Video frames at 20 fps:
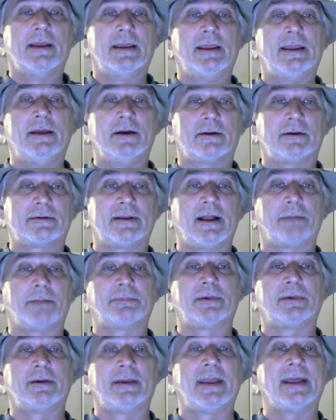He hooked it up
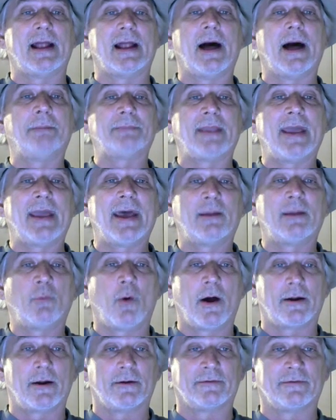to get up to
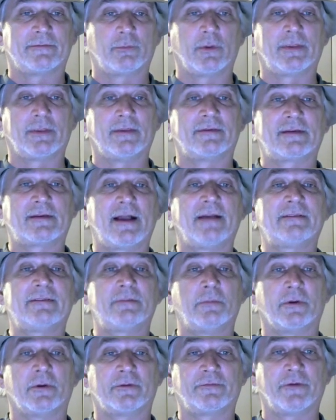headwaters with his
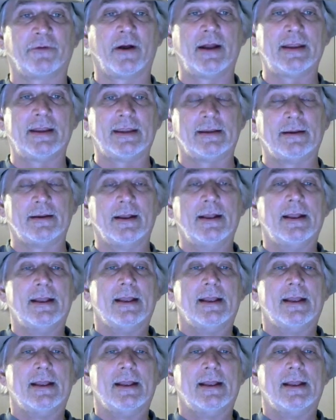customers for hunting.